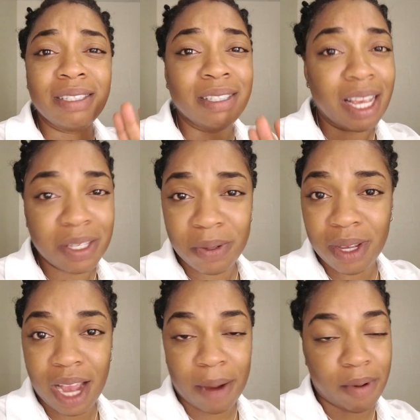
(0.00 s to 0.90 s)
next
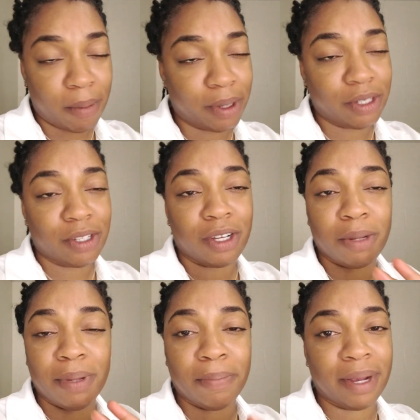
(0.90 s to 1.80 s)
week I promise you it's gonna
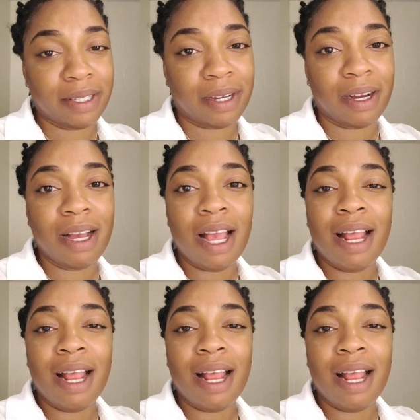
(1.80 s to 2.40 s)
be better.